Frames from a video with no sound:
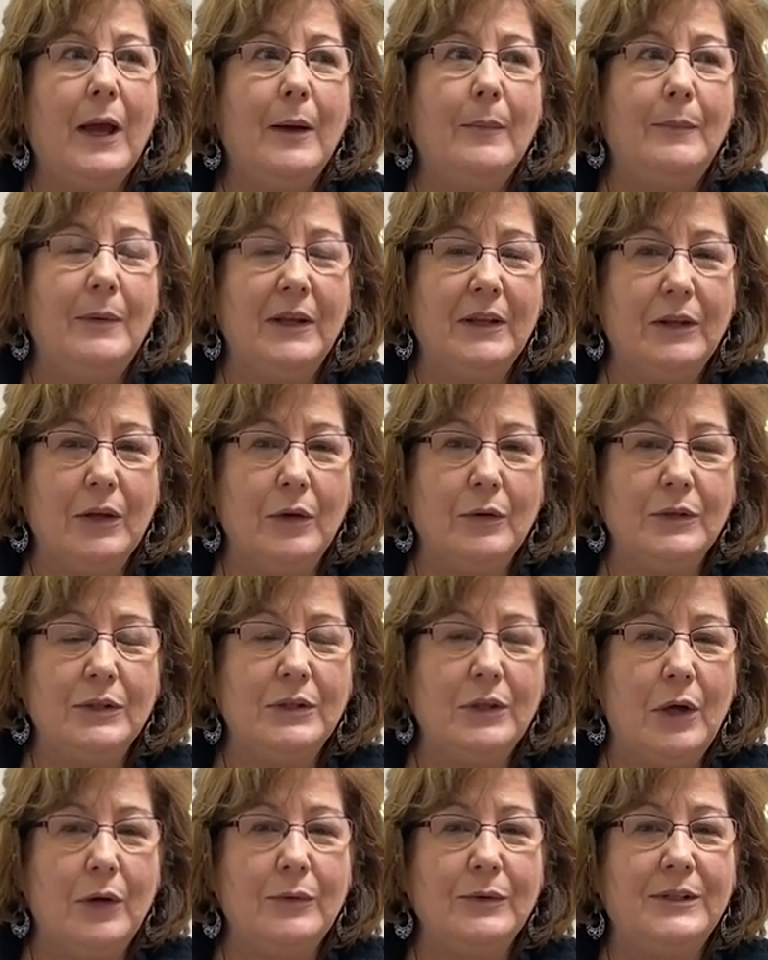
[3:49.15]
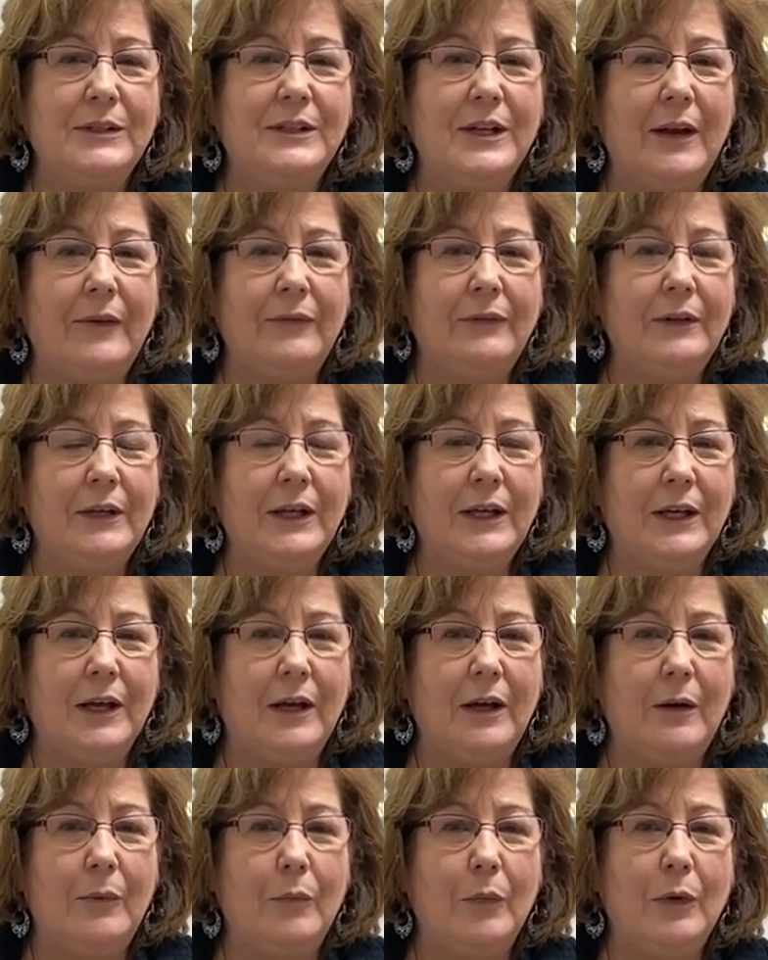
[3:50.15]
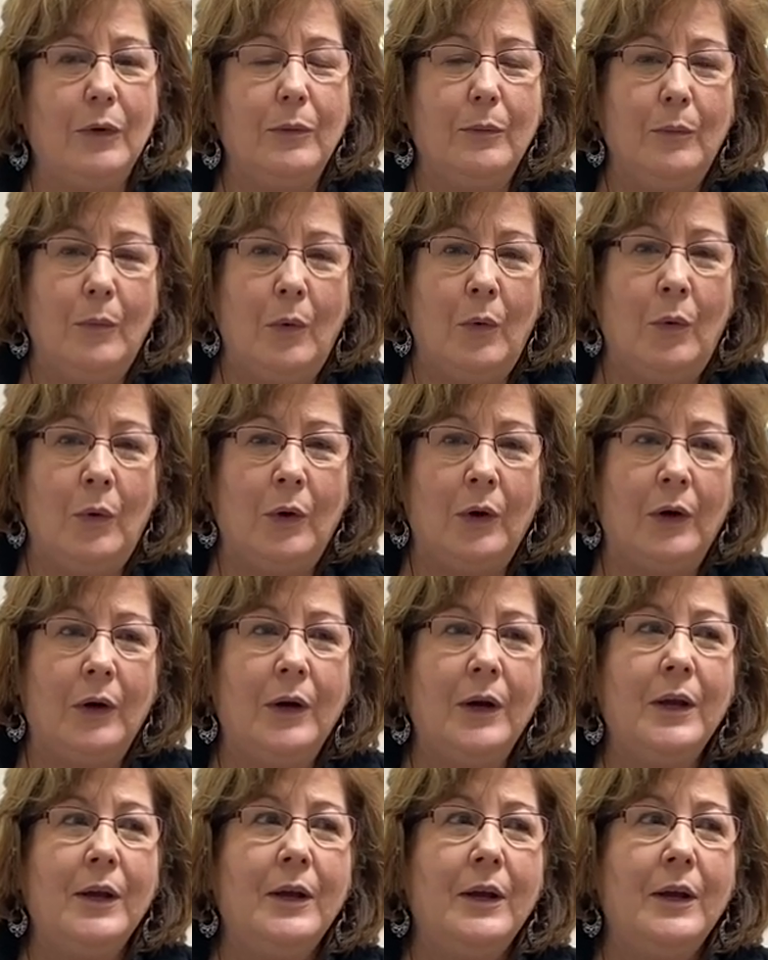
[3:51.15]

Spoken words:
But those loans definitely come with more